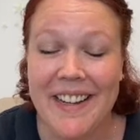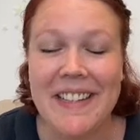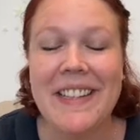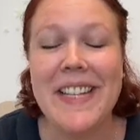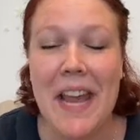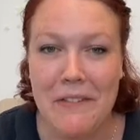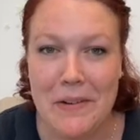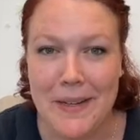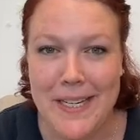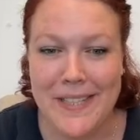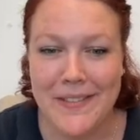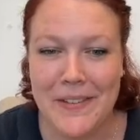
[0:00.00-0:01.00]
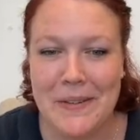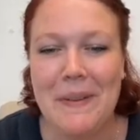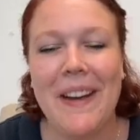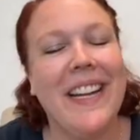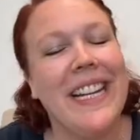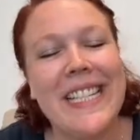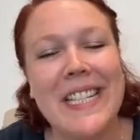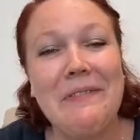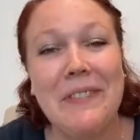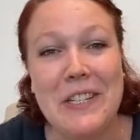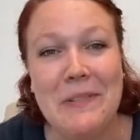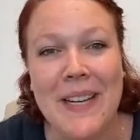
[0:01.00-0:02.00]
everybody's favorite part, is
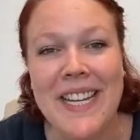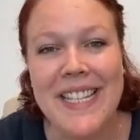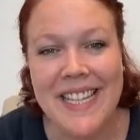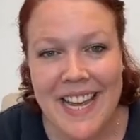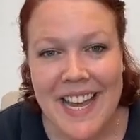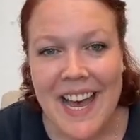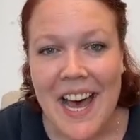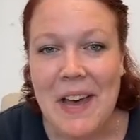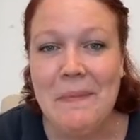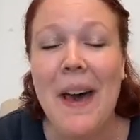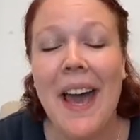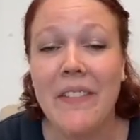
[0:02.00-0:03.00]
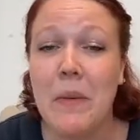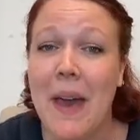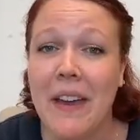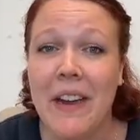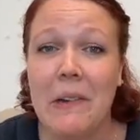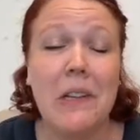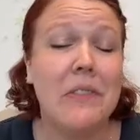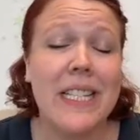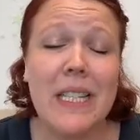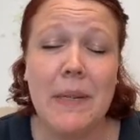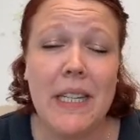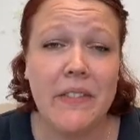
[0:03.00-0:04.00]
enrichment. I have a background in
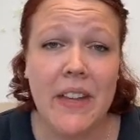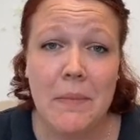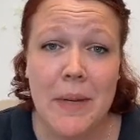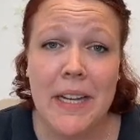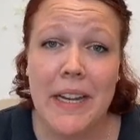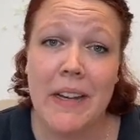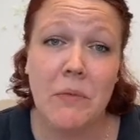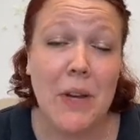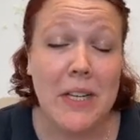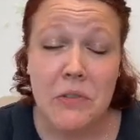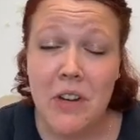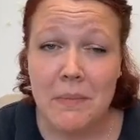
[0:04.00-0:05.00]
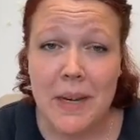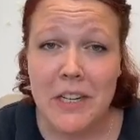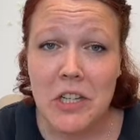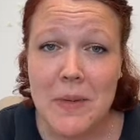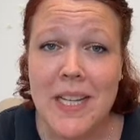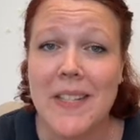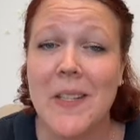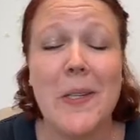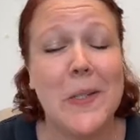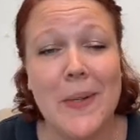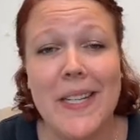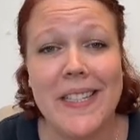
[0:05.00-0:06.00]
recipe development and restaurant management, so this
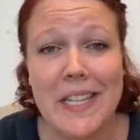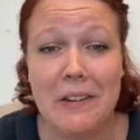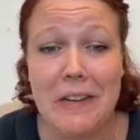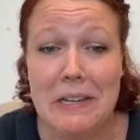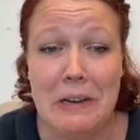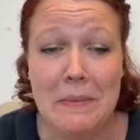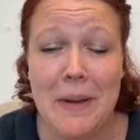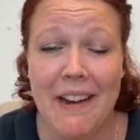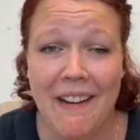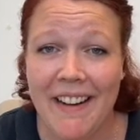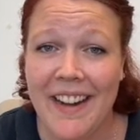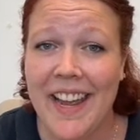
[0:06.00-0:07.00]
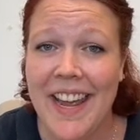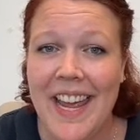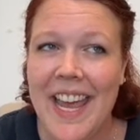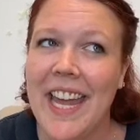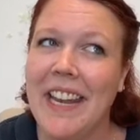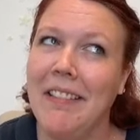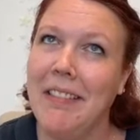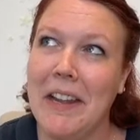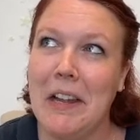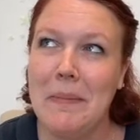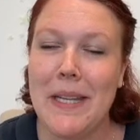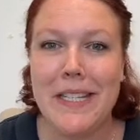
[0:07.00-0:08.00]
one is near and dear to my heart, and a little
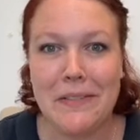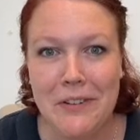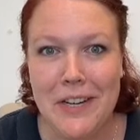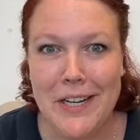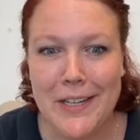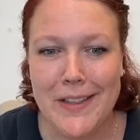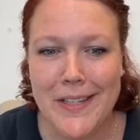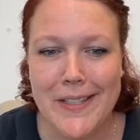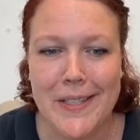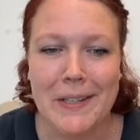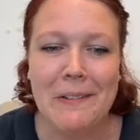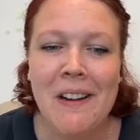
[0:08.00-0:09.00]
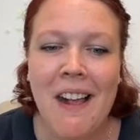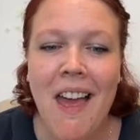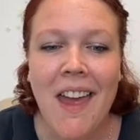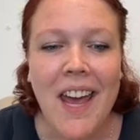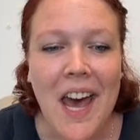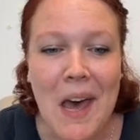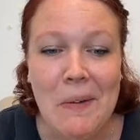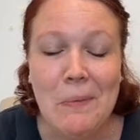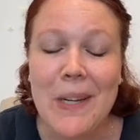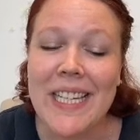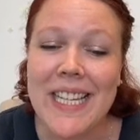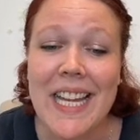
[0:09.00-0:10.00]
bit different here at the zoo.
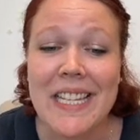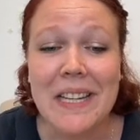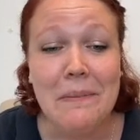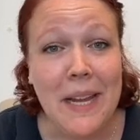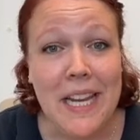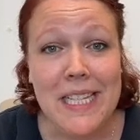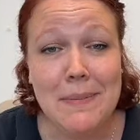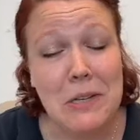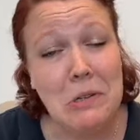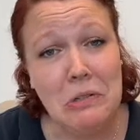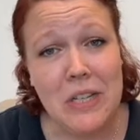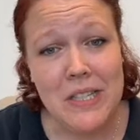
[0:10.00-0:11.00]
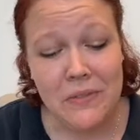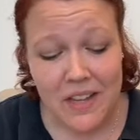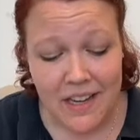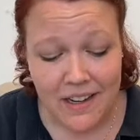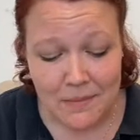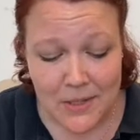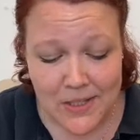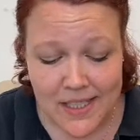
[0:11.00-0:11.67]
We tend to make special treats for the animals.